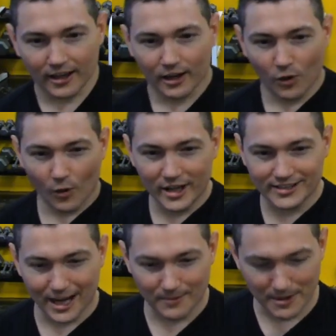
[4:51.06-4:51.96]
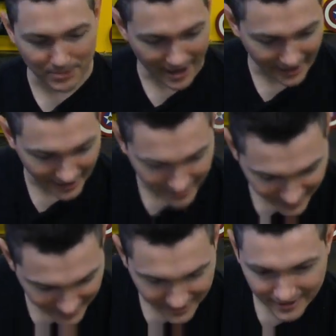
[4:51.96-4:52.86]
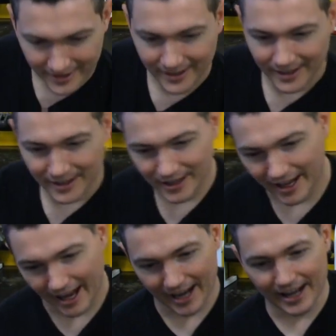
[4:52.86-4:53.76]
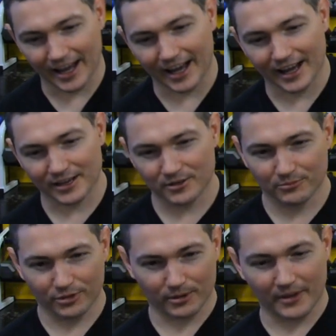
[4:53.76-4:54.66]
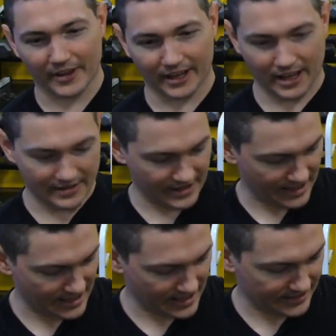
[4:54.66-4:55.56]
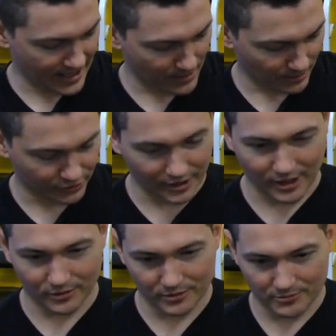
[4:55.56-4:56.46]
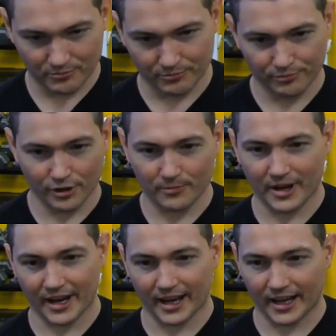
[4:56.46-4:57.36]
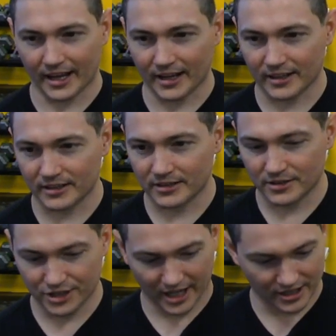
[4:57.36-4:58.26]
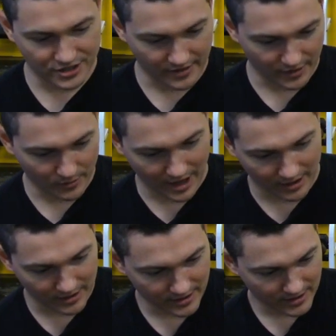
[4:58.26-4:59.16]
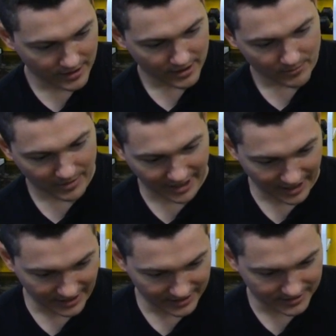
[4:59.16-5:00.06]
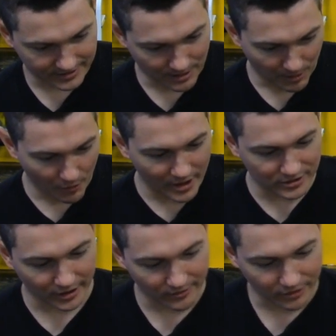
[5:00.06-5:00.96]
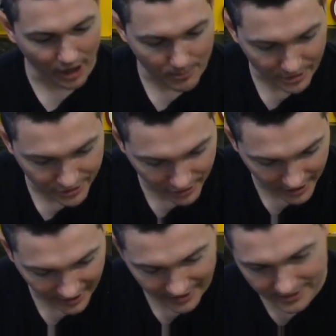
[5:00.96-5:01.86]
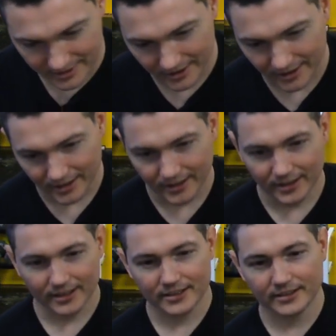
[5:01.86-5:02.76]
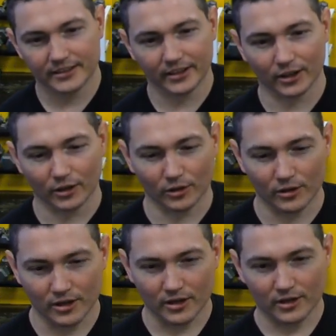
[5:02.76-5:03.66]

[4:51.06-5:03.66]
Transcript: coins out of my pocket and uh, put them on the, on the uh, table so I don't put my uh, change everywhere because I'm always looking for opportunities to